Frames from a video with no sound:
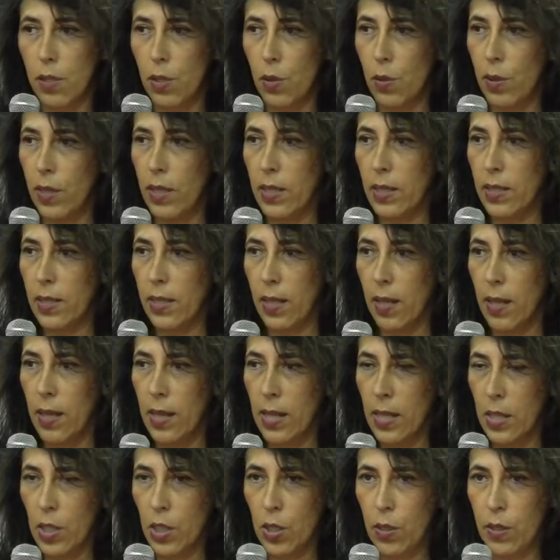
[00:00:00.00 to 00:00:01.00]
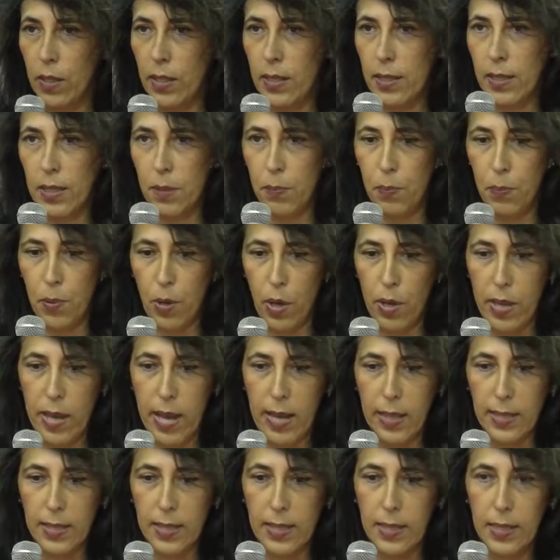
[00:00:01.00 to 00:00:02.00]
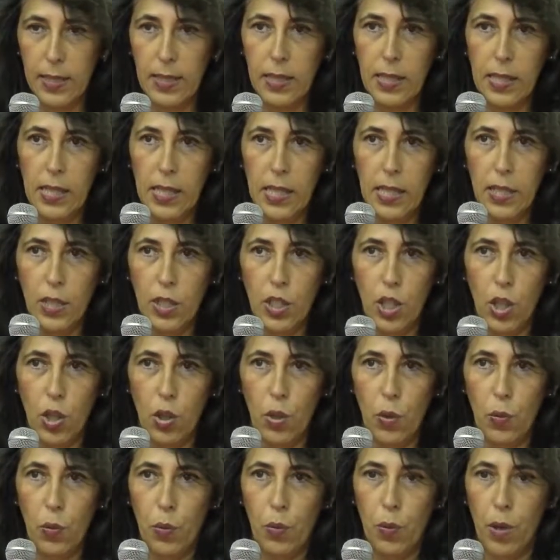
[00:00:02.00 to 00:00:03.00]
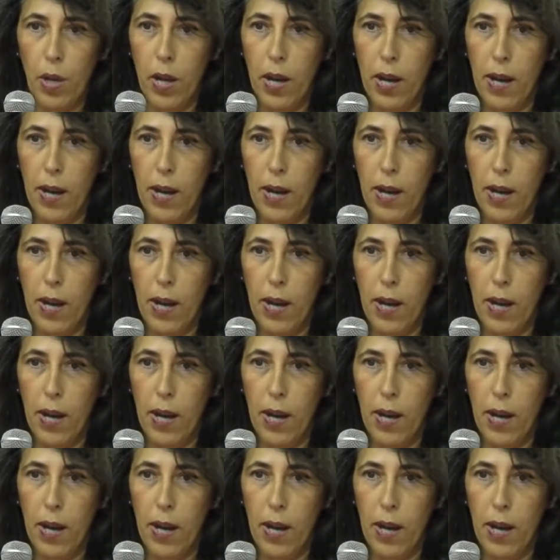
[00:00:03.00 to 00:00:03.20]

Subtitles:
to this project. So